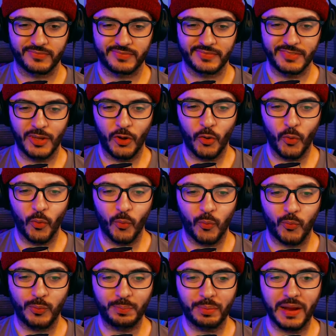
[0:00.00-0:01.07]
No,
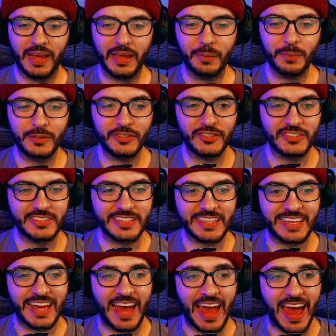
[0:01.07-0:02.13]
bruh, it was just a
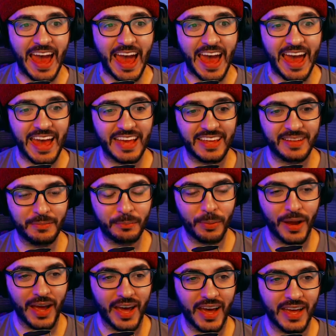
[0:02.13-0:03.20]
cat,
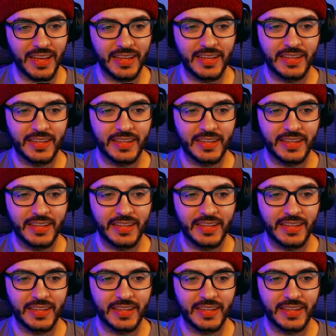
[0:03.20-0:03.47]
bruh.